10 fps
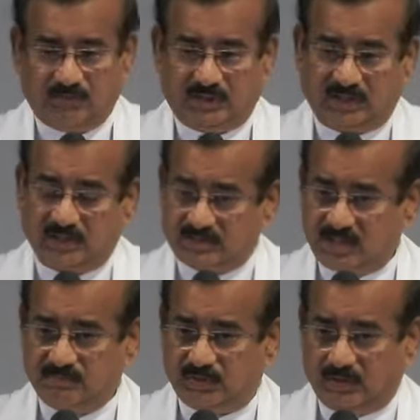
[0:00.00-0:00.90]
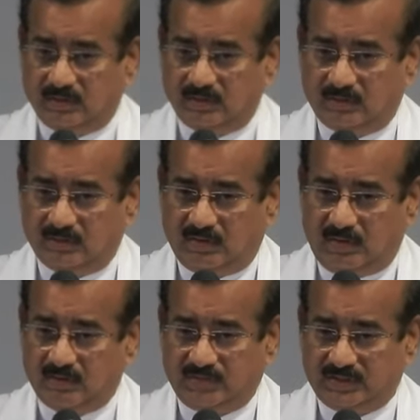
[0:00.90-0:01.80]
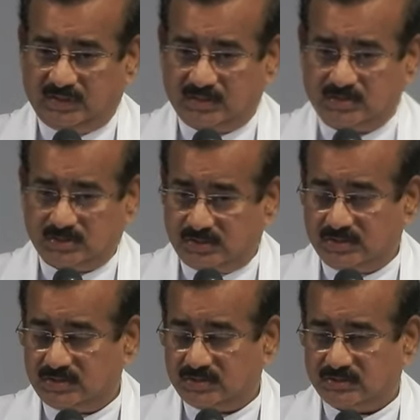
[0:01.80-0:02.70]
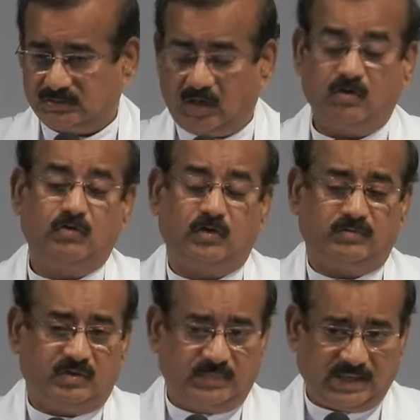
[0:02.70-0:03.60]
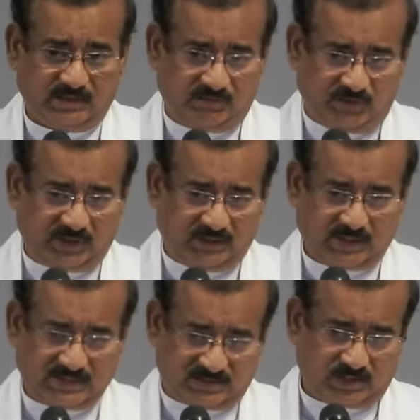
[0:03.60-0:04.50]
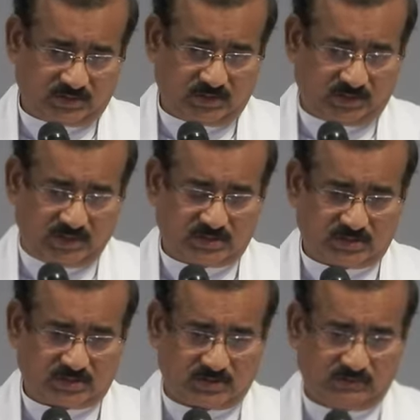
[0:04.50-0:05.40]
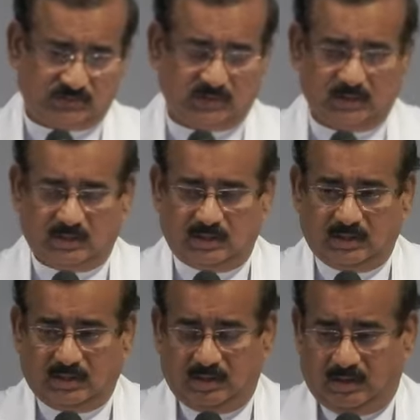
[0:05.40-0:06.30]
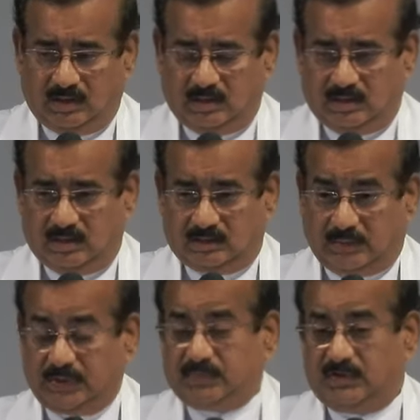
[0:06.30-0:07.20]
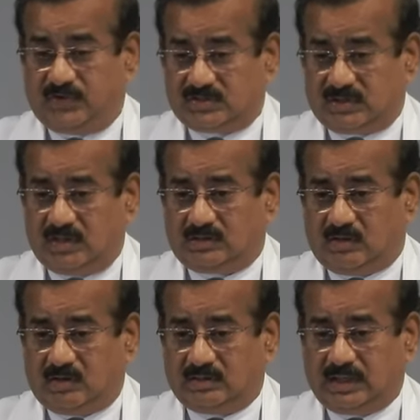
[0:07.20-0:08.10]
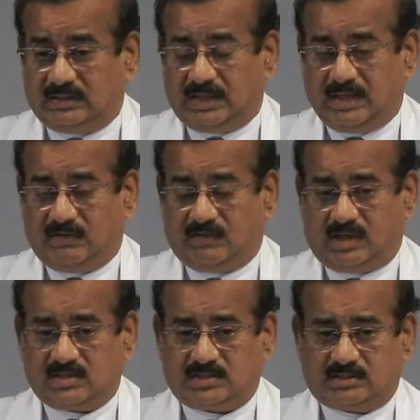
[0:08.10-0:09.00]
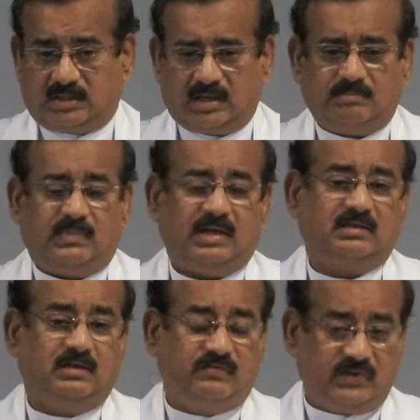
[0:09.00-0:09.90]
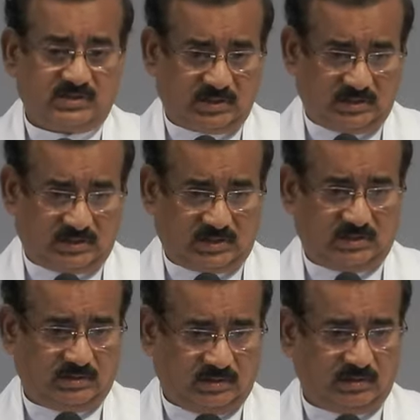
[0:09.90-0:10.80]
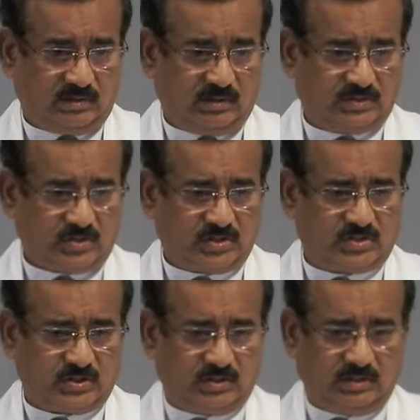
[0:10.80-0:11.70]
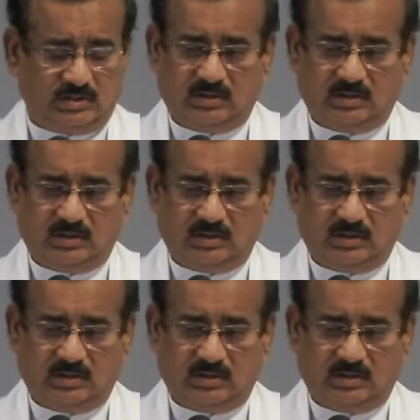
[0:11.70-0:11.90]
within a temple or within a church, however magnificent that structure is. The people of Israel thought that they have constructed a magnificent structure,